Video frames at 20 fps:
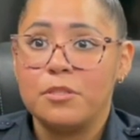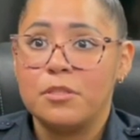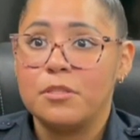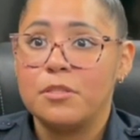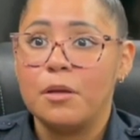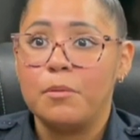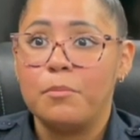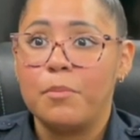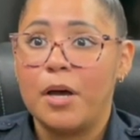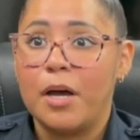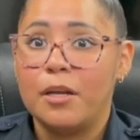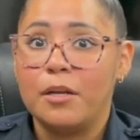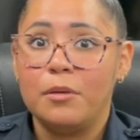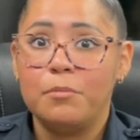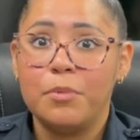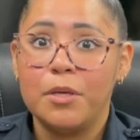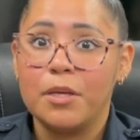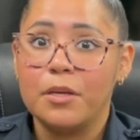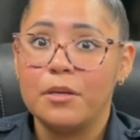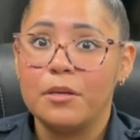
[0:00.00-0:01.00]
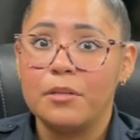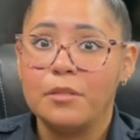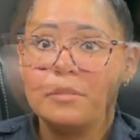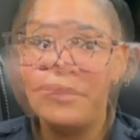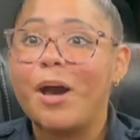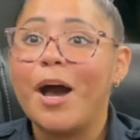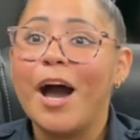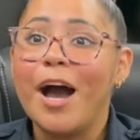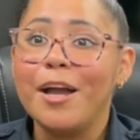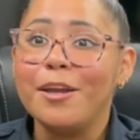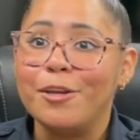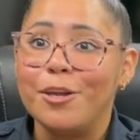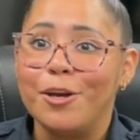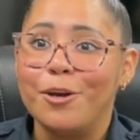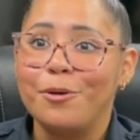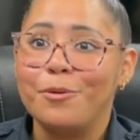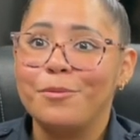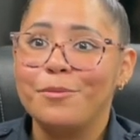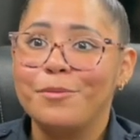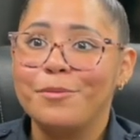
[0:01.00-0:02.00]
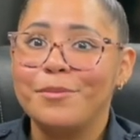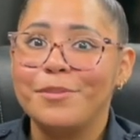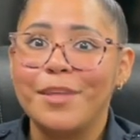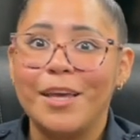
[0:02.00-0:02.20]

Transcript: somebody because I know